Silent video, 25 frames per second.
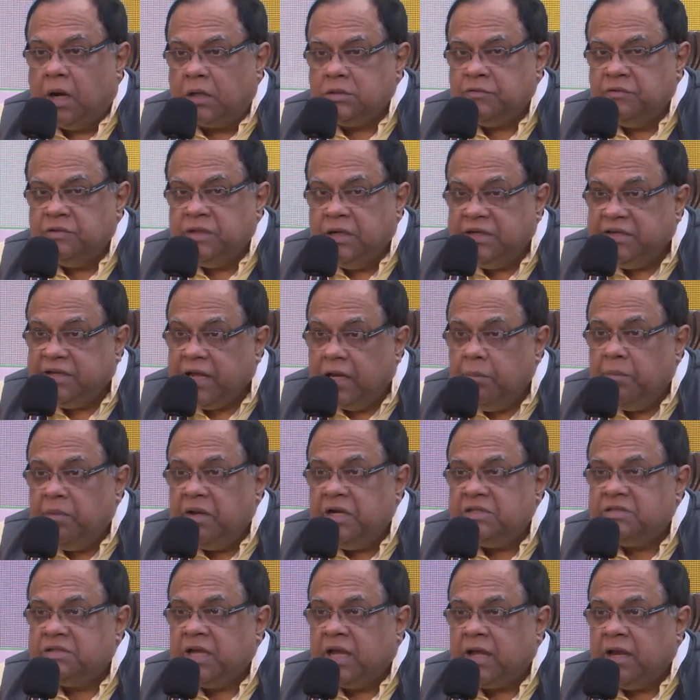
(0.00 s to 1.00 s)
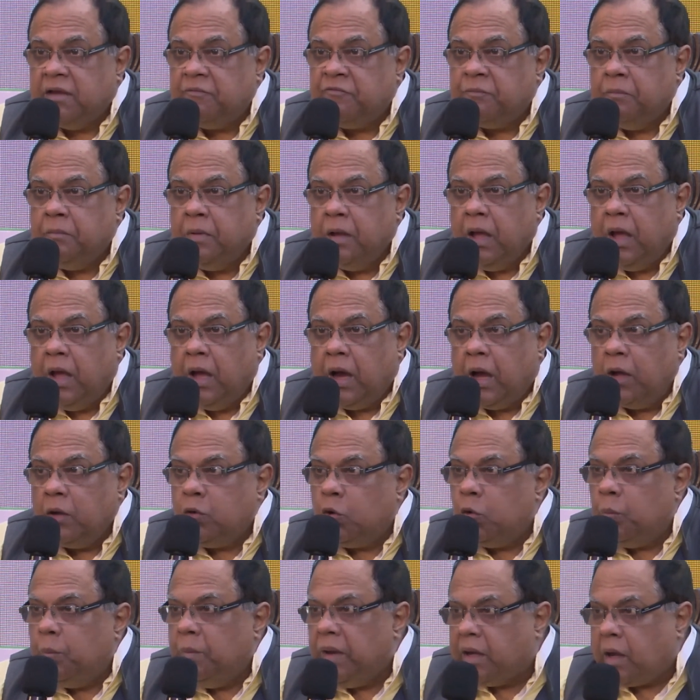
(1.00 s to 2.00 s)
Within 10 minutes I could
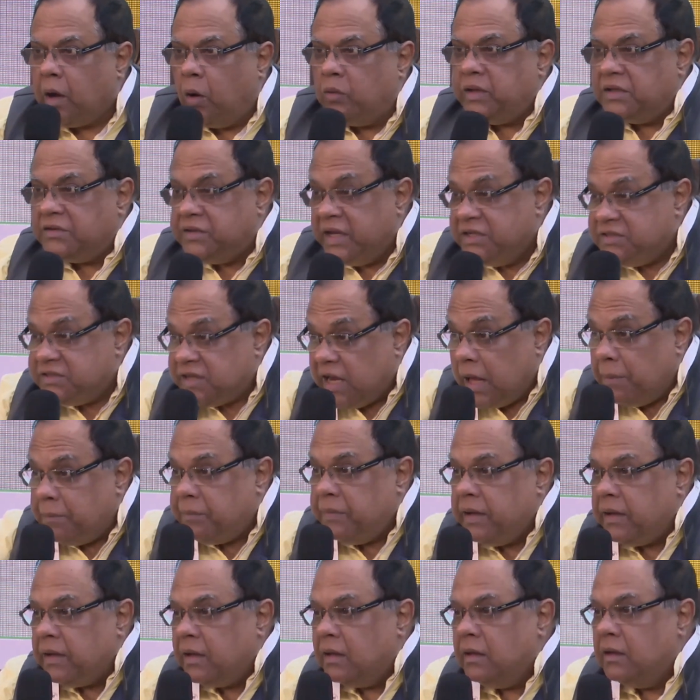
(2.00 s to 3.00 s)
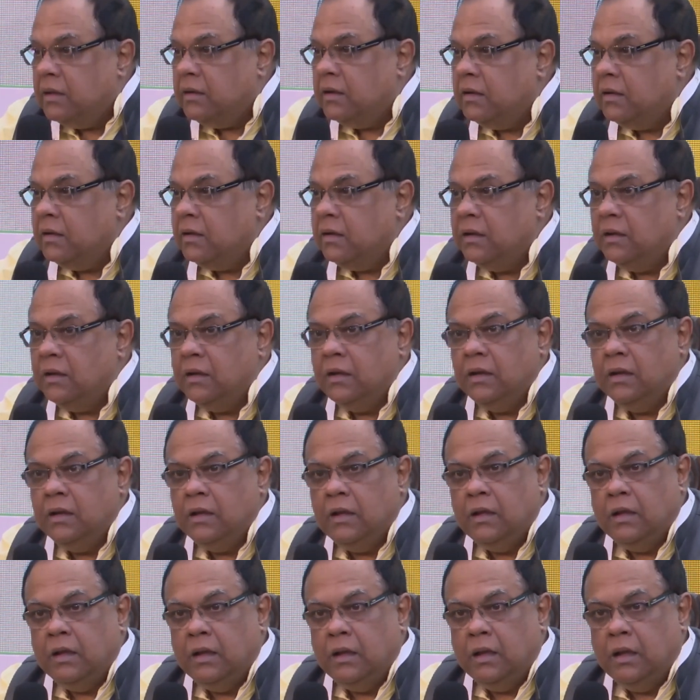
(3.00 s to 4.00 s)
make out that things are happening.
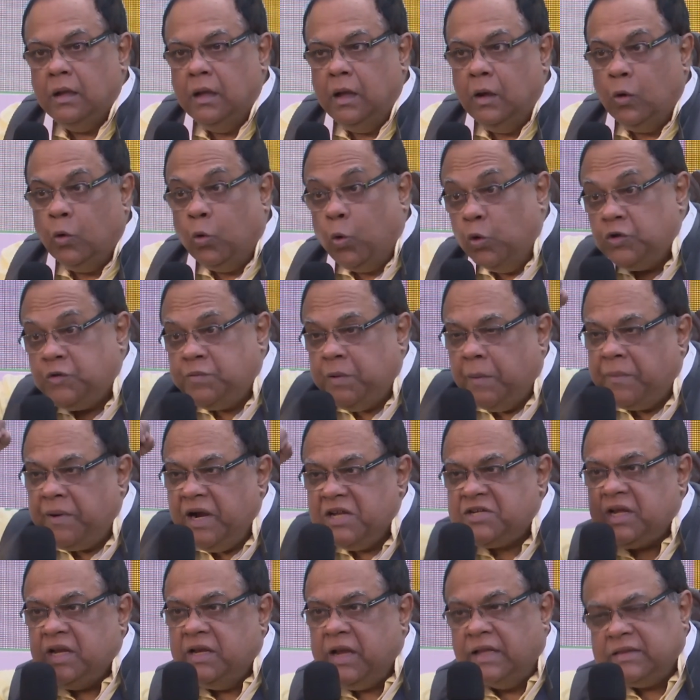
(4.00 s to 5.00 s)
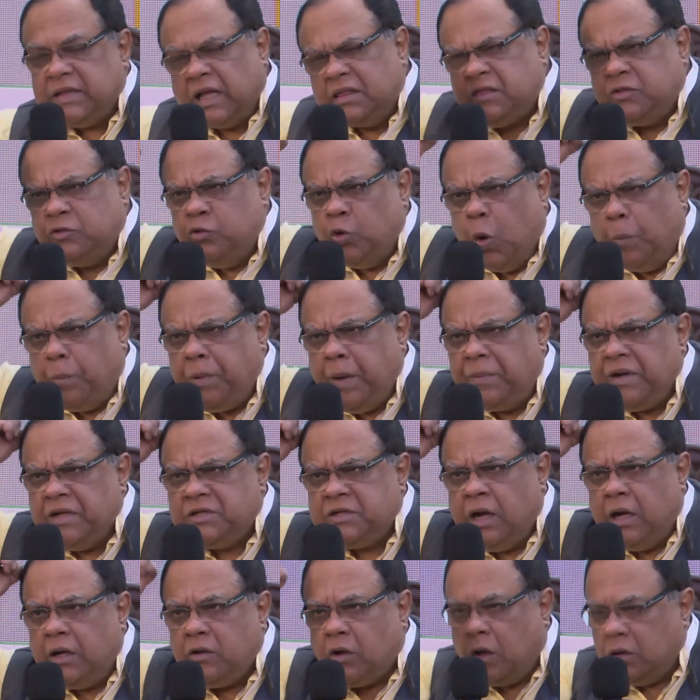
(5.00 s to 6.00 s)
Kuch preparation, no preparation
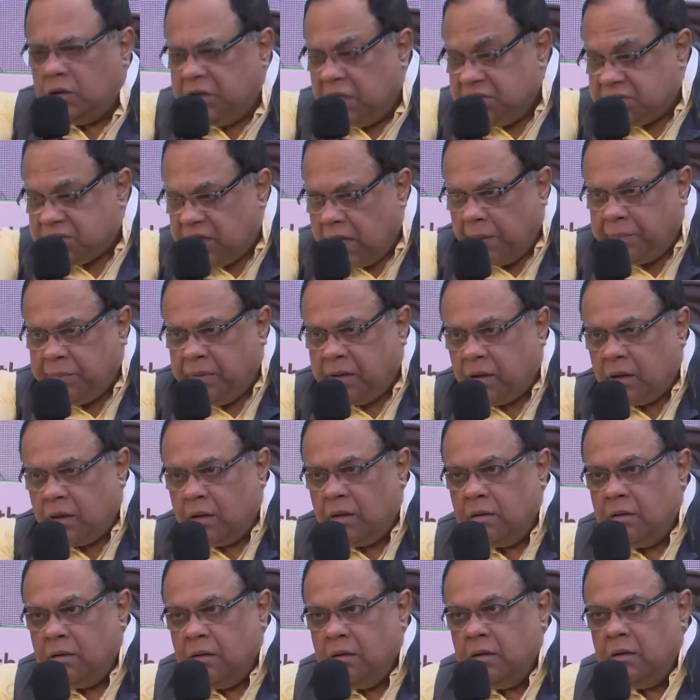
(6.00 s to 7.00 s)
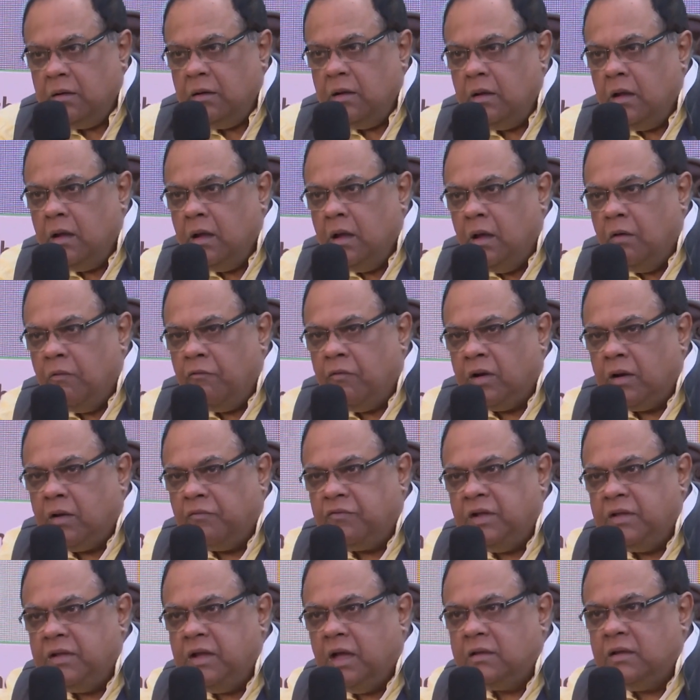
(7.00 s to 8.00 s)
at all. Things are happening. One after
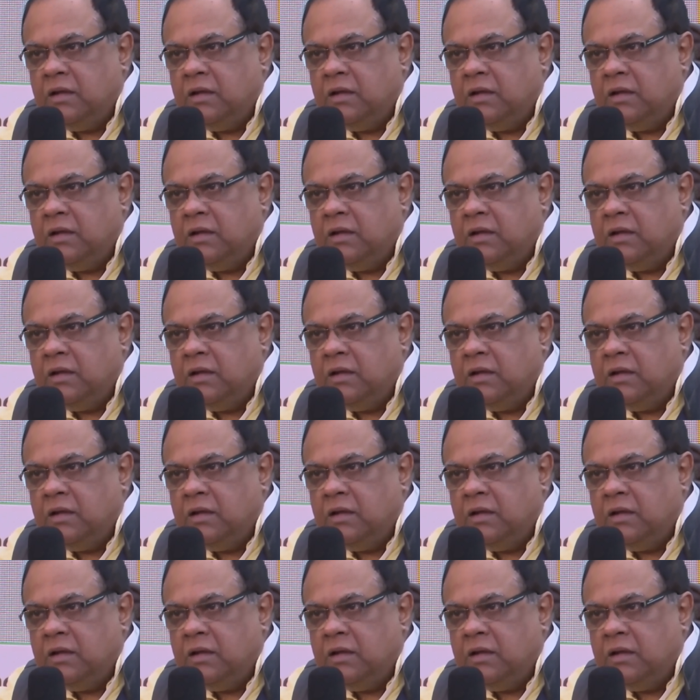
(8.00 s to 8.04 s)
the other.